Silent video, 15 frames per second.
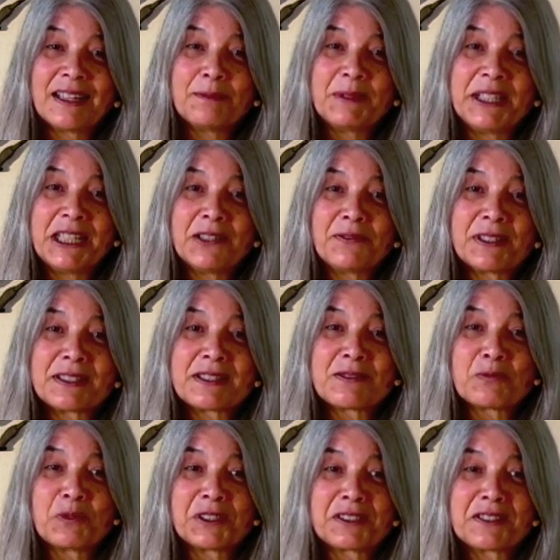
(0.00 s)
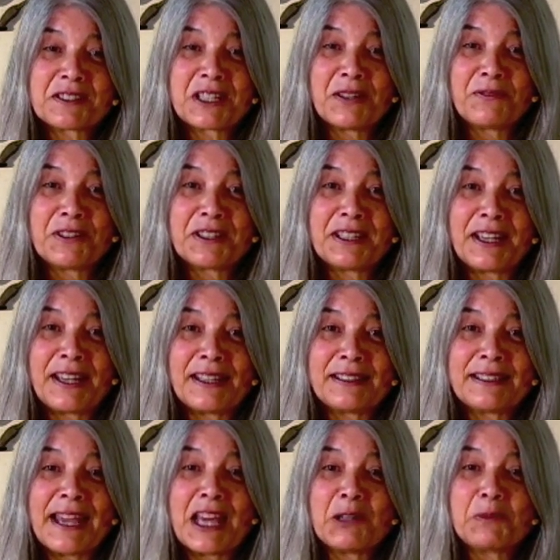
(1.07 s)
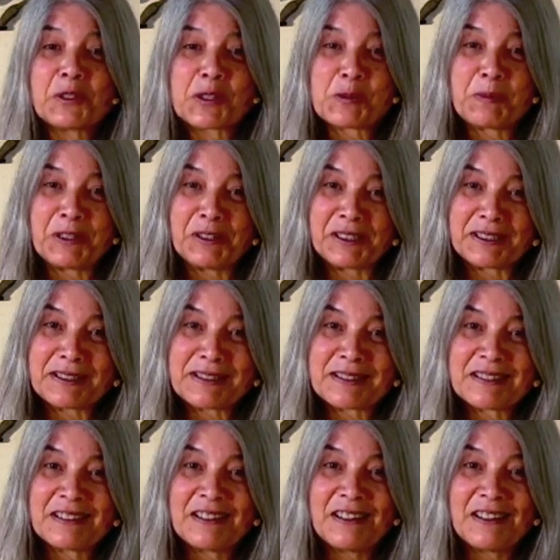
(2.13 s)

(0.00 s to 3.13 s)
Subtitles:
Many of us will discover that animal spirits